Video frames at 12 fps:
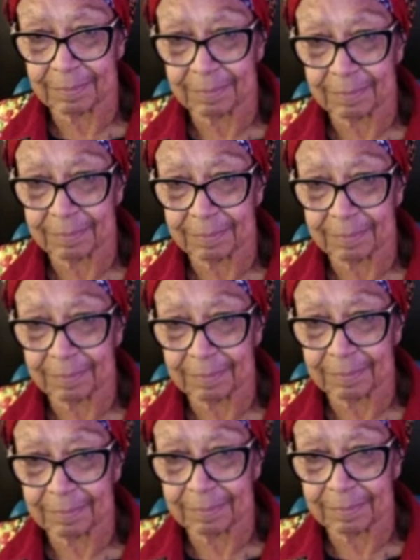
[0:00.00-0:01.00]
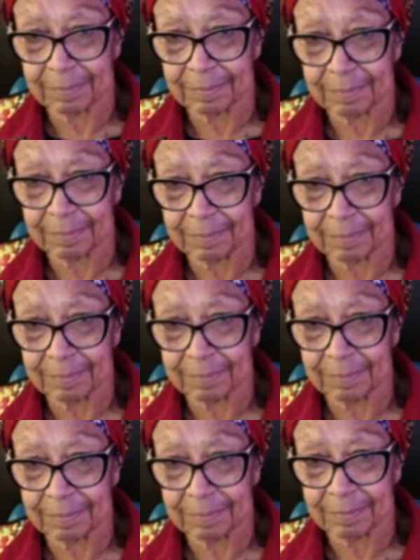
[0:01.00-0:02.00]

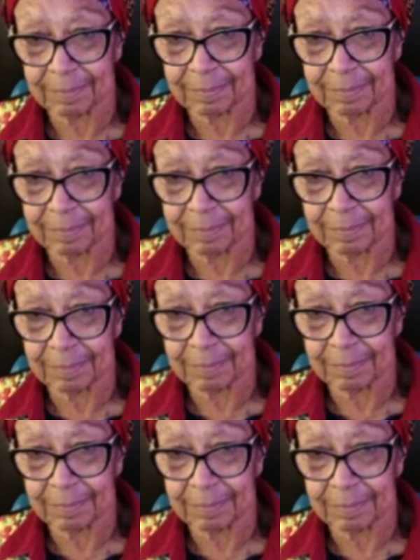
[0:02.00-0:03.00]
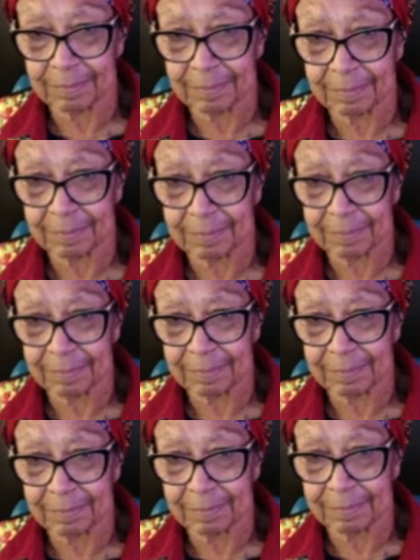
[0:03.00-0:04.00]

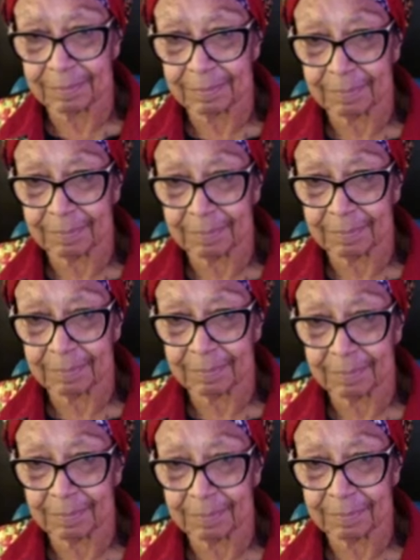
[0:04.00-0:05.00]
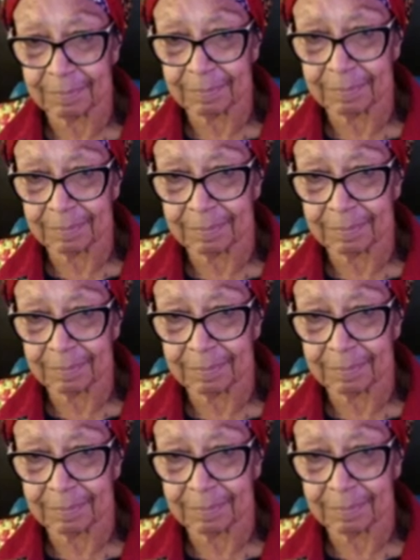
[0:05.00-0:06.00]

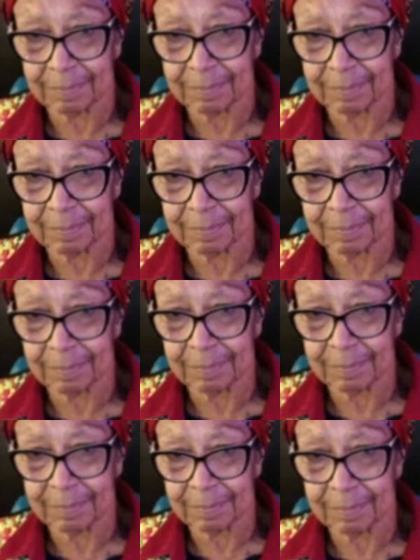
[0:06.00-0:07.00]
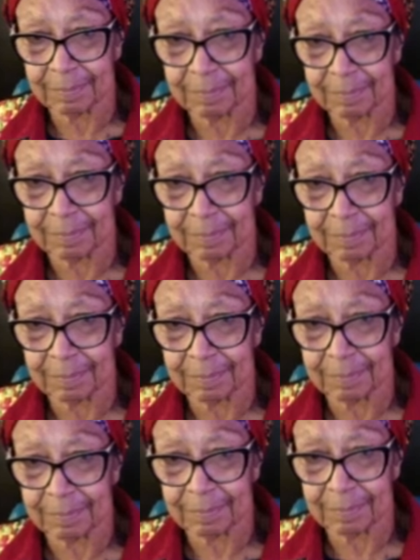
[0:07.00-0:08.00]
[no speech]